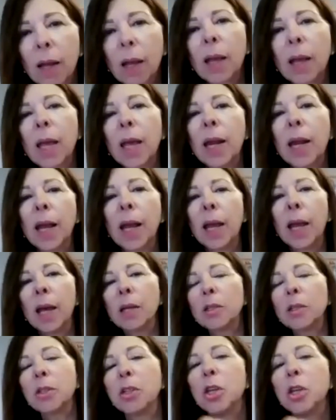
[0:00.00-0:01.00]
can I
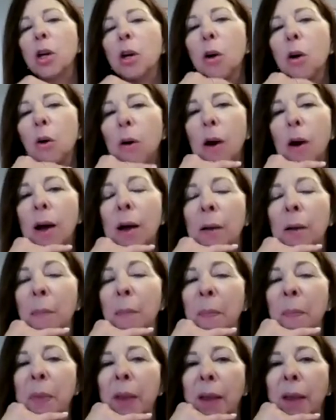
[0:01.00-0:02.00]
ask Joe,
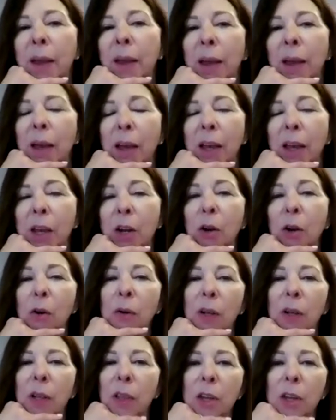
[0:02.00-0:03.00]

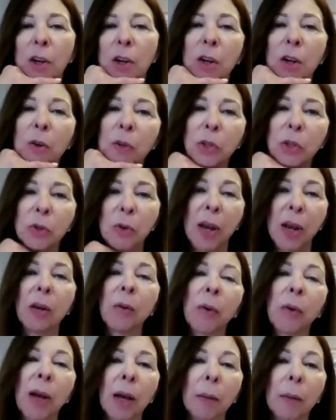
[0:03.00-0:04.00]
the new trade
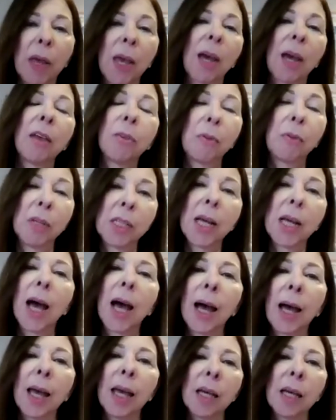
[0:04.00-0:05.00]
rep, Catherine
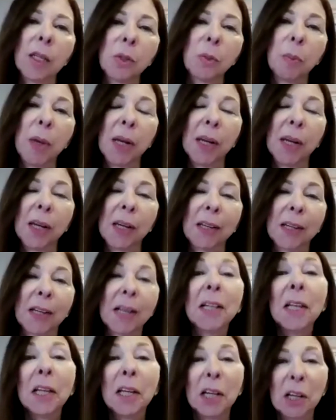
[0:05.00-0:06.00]
Tai, has made it
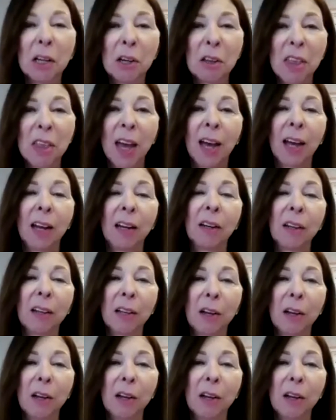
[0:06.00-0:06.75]
clear that